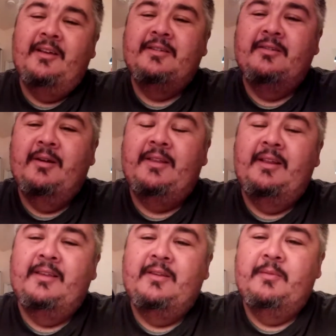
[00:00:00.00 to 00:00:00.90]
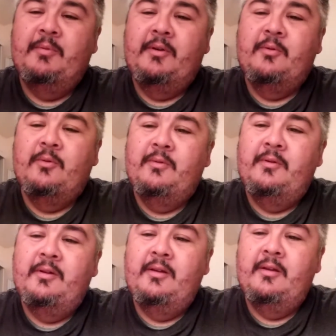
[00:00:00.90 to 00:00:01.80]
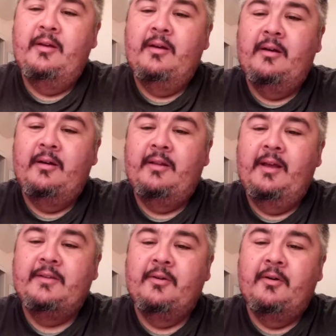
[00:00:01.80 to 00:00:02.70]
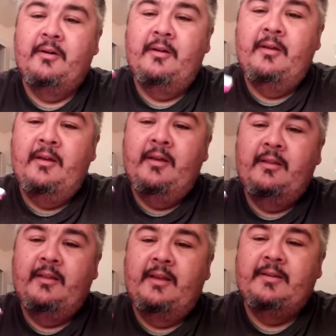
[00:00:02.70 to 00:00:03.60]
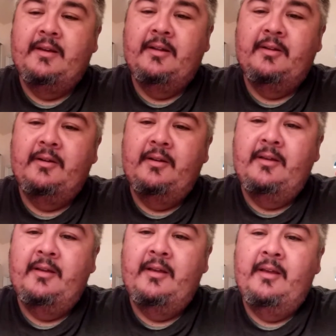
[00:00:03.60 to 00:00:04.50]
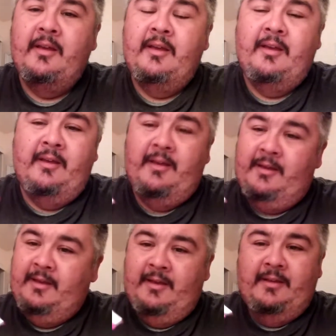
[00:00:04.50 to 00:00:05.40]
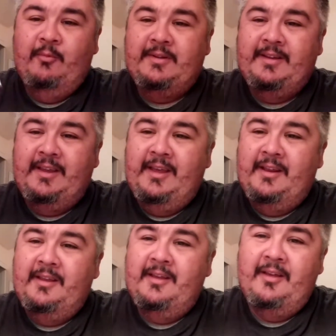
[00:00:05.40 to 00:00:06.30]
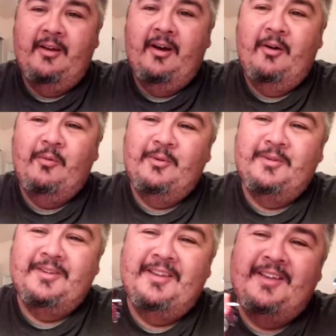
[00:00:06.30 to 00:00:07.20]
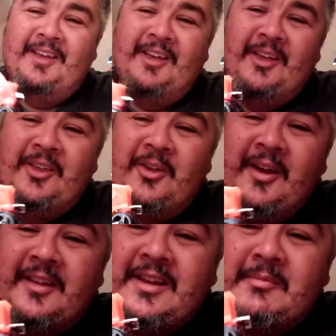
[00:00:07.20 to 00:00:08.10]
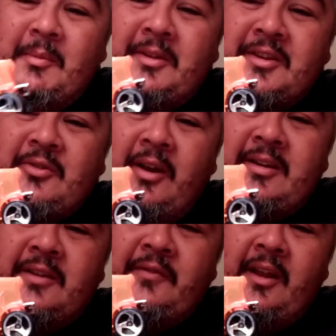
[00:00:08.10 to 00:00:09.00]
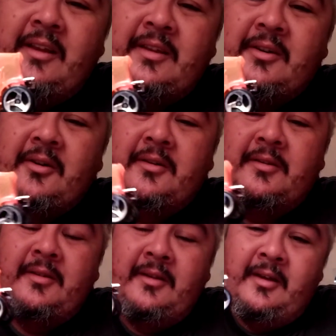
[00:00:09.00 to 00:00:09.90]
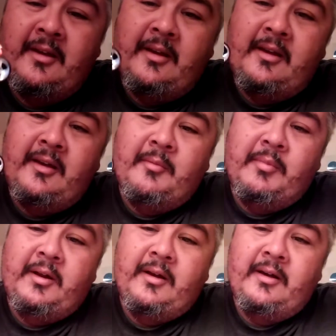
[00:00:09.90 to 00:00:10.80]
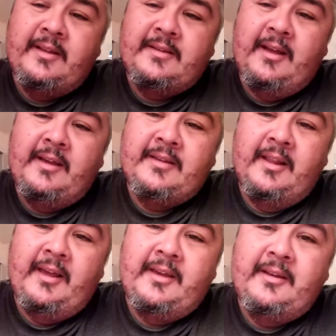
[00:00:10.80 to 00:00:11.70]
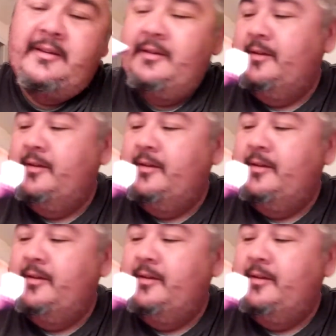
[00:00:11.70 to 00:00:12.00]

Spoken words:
So I think this is pretty cool. Nice car, nice color. Once again, Hot Wheels. You guys come up with the strangest fantasy cars, but it's nice. I like it.